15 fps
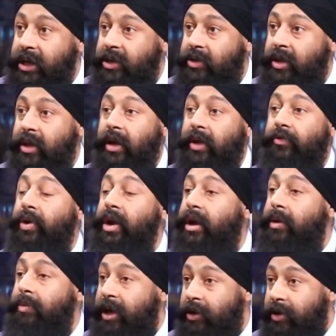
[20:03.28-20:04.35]
gathe if we had
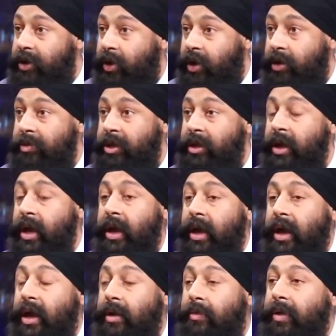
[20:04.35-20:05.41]
a better economy
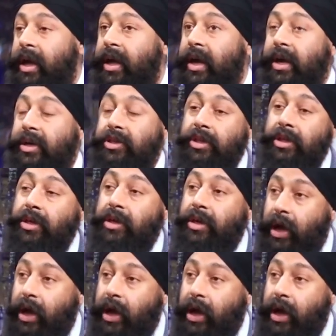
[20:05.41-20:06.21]
and main actually